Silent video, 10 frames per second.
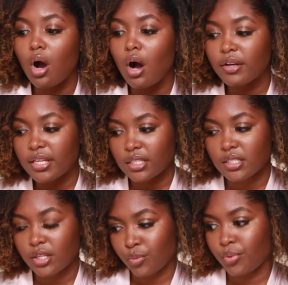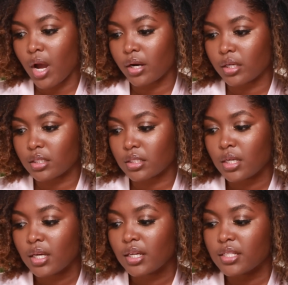All Necessaire products
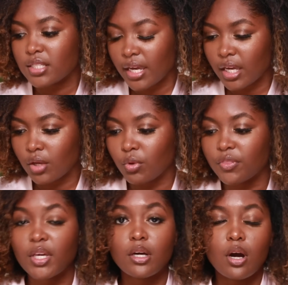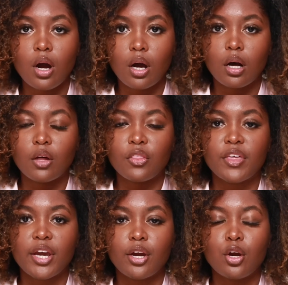contain what they call
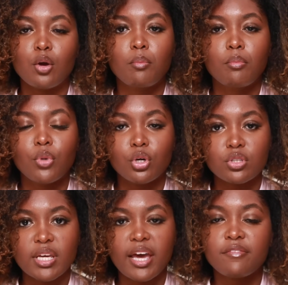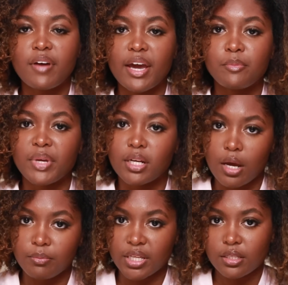their multivitamin
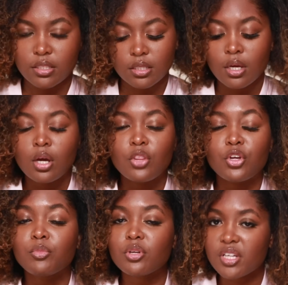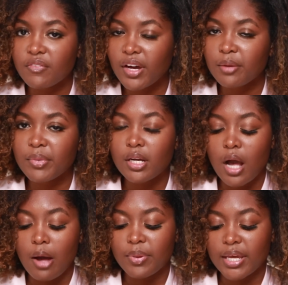complex. Their multivitamin
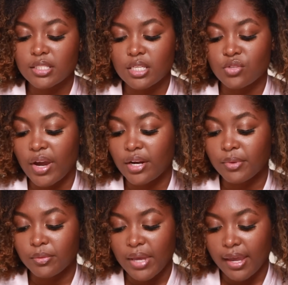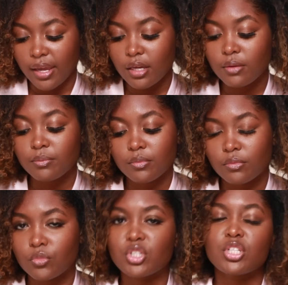complex is vitamin A,
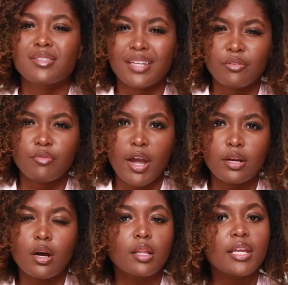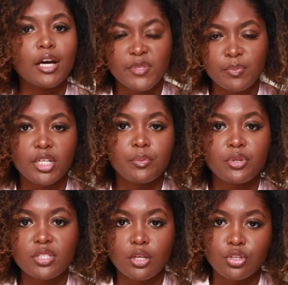which is like retinol. It helps speed up
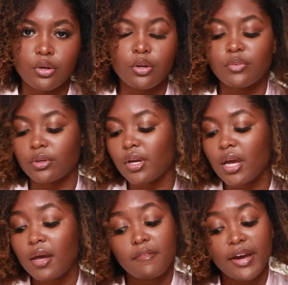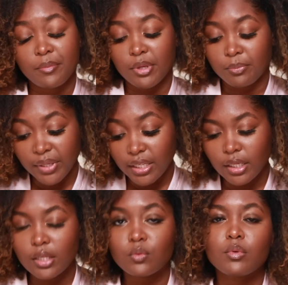your cell turnover. Vitamin
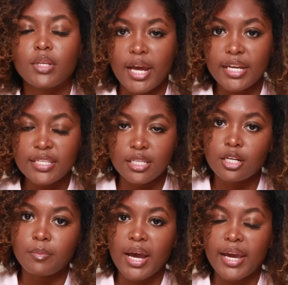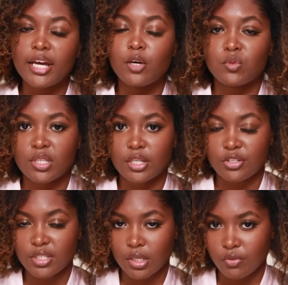B, niacinamide, helps your
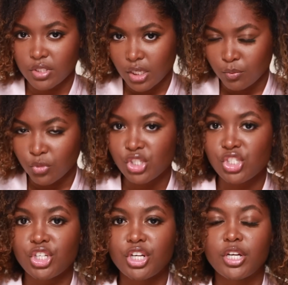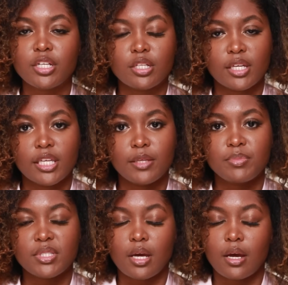skin retain moisture. It
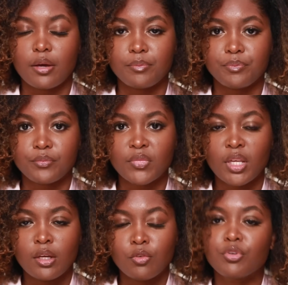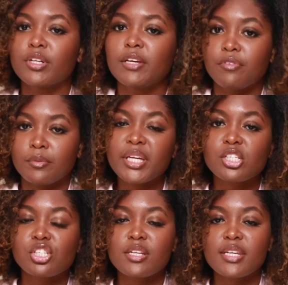keeps
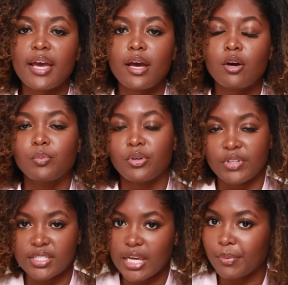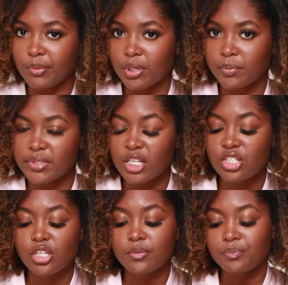inflammation down, prevents
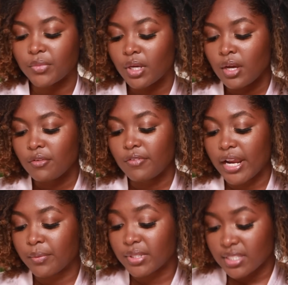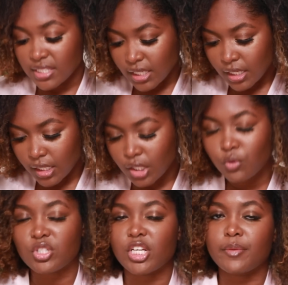hyperpigmentation. Vitamin C,
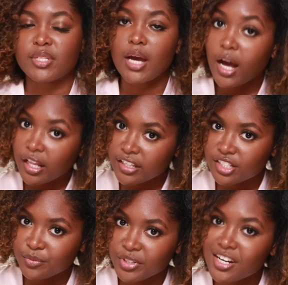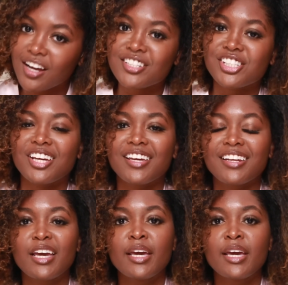which helps collagen production.